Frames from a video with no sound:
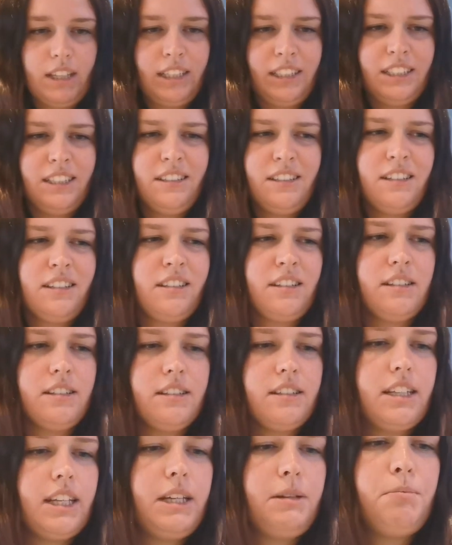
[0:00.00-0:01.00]

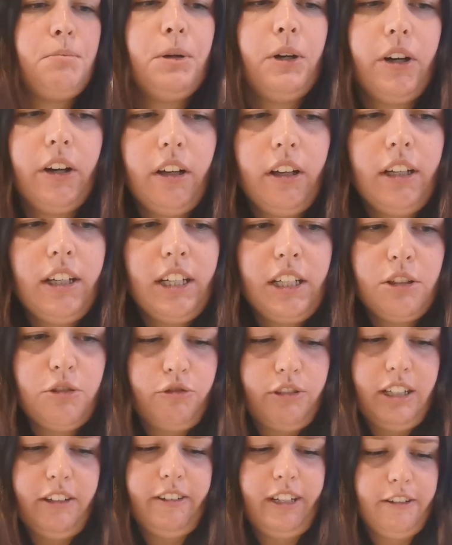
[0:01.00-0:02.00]
consistency but
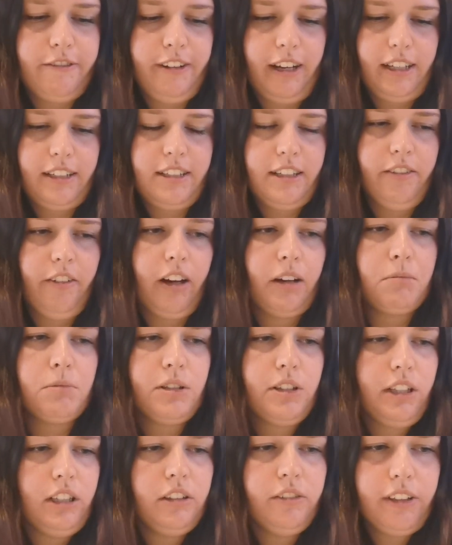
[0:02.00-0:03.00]
really really effective i
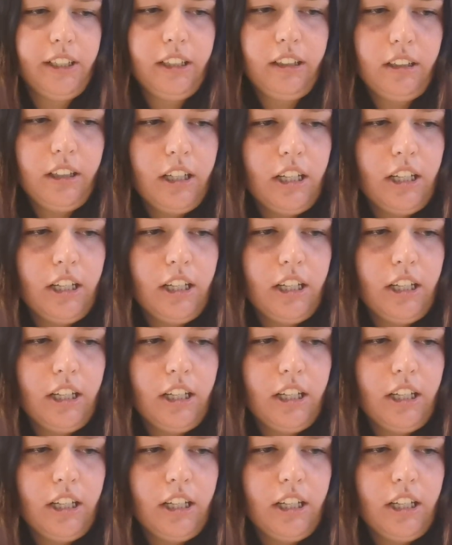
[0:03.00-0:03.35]
absolutely love it